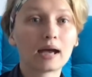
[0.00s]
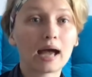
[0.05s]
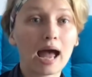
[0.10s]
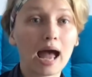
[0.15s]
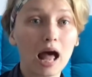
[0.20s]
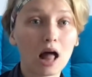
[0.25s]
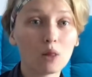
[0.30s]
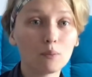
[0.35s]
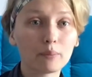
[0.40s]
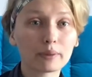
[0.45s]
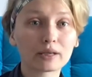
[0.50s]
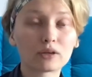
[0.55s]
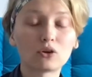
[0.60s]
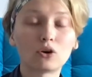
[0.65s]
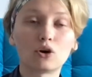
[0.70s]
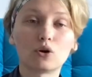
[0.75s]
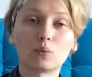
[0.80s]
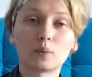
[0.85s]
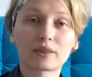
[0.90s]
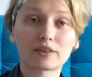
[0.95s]
helping
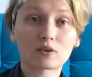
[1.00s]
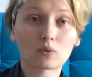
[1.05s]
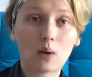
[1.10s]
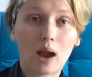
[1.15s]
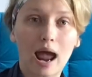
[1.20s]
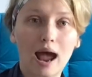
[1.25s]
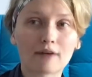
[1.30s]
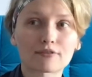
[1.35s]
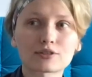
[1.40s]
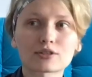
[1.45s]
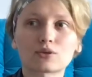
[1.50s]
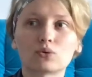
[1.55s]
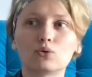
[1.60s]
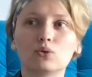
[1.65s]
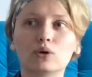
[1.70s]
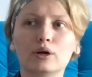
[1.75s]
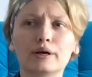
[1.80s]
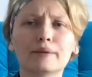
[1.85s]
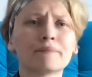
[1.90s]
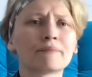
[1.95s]
her with crafts
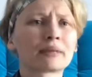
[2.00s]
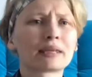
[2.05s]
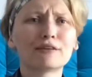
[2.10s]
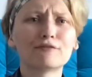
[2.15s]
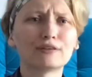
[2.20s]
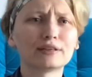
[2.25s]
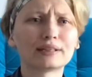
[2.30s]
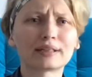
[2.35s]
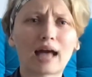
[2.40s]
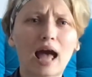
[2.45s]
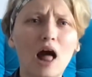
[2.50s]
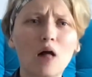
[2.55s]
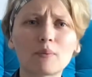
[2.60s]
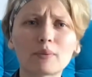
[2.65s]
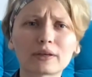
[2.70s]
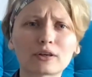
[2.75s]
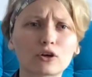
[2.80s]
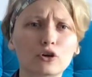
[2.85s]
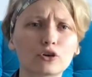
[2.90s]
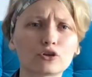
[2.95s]
or even
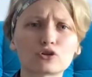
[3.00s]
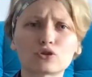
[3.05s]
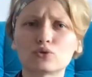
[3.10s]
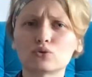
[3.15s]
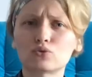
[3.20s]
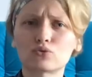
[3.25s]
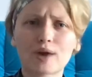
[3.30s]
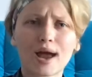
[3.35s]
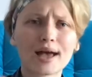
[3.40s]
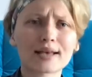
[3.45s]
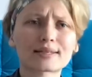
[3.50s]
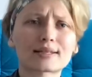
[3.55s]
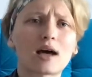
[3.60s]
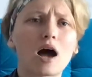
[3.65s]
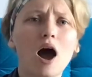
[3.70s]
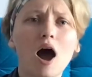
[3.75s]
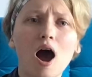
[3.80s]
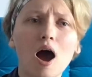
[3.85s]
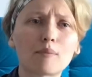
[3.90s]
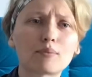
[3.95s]
helping her to dress
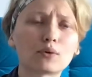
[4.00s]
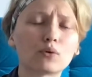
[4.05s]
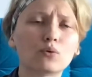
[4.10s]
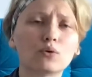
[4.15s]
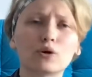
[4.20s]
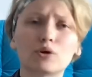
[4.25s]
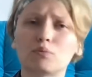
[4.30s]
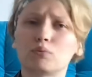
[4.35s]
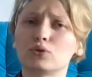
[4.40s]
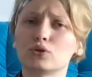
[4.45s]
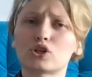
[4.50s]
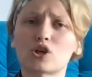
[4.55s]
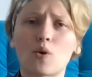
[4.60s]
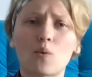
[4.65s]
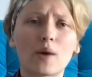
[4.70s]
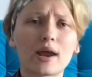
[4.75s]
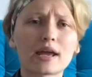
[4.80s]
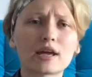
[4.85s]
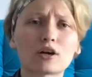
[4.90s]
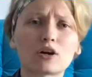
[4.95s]
up or put
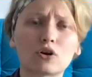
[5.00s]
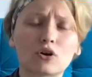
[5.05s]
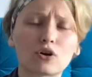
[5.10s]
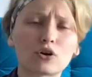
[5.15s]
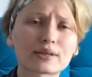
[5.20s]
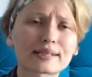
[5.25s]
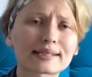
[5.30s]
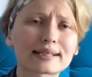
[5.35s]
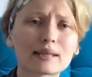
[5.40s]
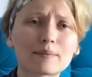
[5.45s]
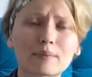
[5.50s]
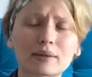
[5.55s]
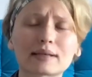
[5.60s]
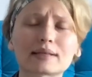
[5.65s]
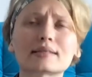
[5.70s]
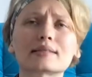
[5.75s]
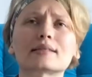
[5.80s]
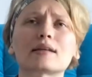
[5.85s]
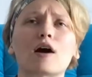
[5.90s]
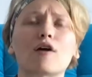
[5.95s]
away her sleeping
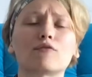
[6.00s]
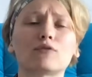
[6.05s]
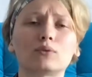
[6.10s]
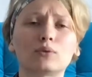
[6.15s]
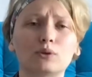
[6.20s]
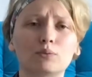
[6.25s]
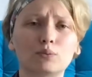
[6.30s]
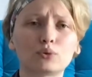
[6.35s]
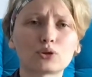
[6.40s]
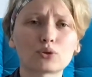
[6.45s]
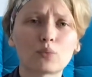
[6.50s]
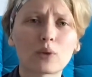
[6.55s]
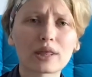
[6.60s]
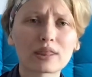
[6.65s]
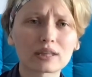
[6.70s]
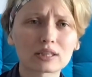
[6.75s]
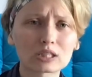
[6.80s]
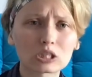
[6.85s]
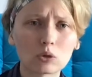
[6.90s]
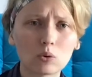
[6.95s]
stuff or put away
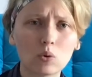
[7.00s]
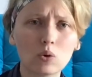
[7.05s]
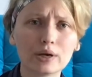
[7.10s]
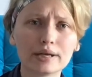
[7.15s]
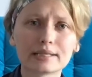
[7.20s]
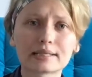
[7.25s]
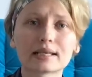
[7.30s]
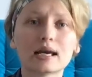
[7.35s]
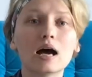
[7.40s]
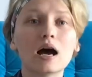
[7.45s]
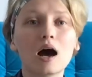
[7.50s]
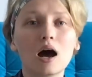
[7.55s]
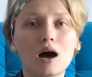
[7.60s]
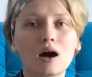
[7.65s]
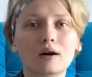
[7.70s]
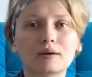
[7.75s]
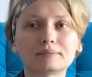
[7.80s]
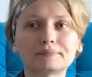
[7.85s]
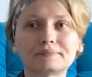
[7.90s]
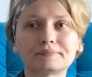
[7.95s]
the toys.
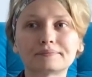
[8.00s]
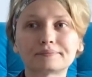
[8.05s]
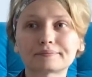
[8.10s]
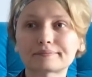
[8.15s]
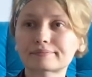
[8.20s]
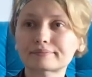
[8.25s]
Mm.